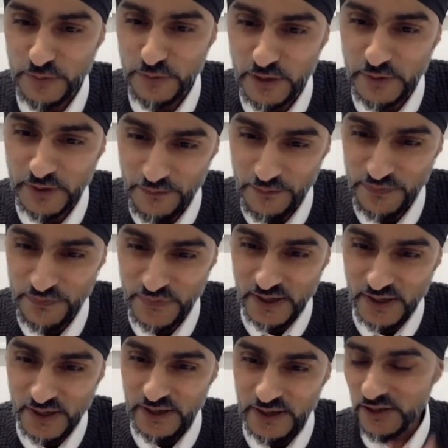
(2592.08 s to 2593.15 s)
Birmingham.
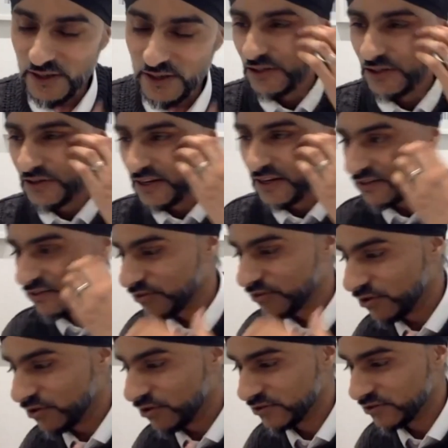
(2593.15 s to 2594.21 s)
You look at the
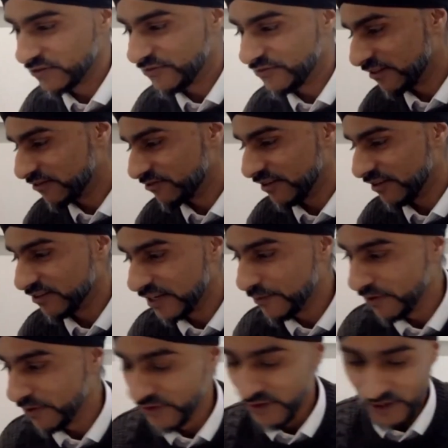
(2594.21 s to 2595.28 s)
sort of custard factory in
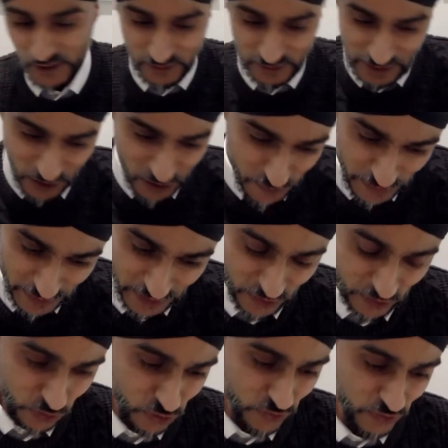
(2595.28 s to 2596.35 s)
Digbeth, that could be the
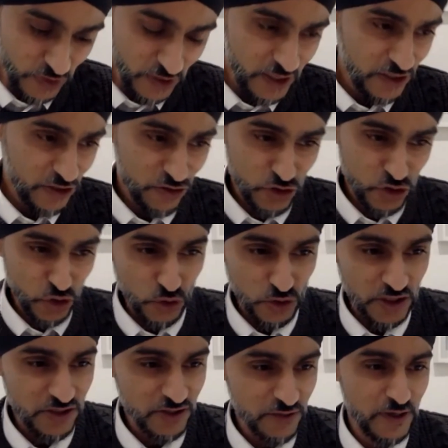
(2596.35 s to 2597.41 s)
sort of, the
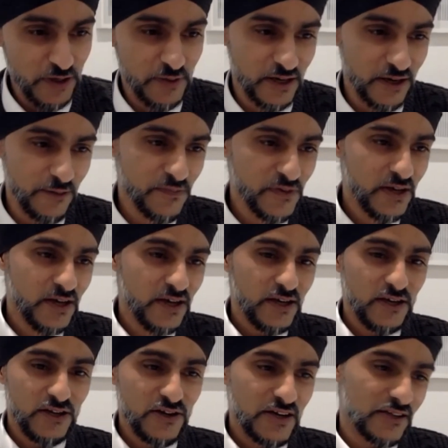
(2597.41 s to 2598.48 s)
Shoreditch of Birmingham.
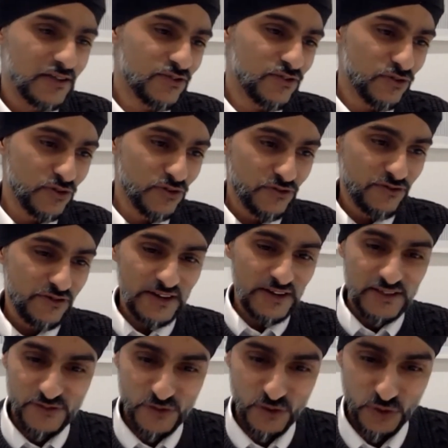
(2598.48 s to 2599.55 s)
You look at the sort of
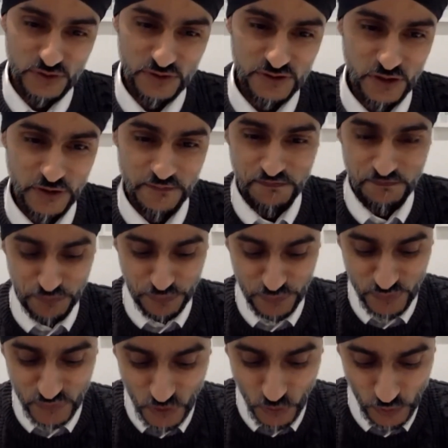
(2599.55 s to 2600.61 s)
creative quarter. So
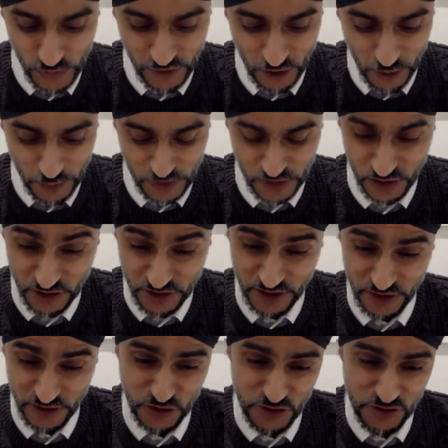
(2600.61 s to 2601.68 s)
we've got
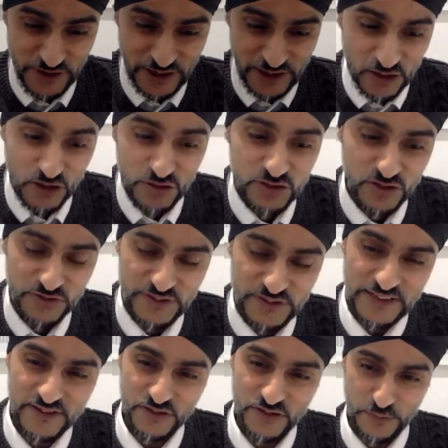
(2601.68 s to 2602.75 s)
opportunities to create lots of
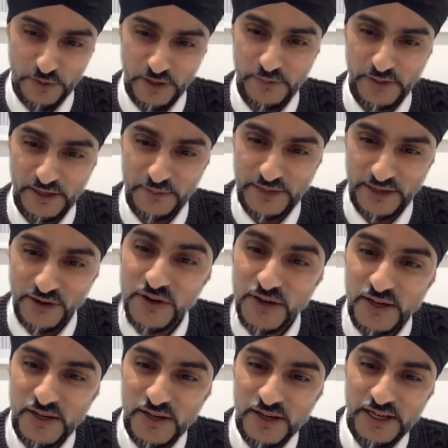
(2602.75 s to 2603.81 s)
centres for Birmingham now.
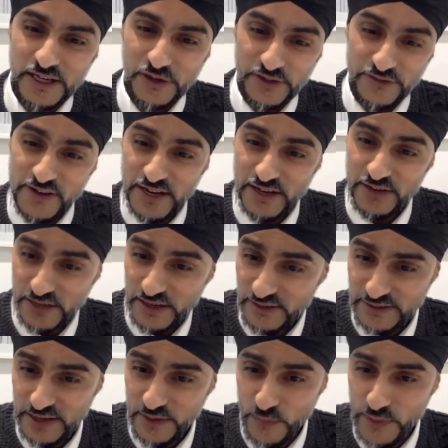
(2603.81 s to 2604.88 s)
In the
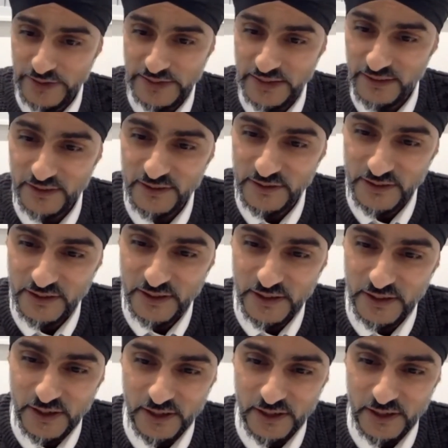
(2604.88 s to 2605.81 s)
same way that London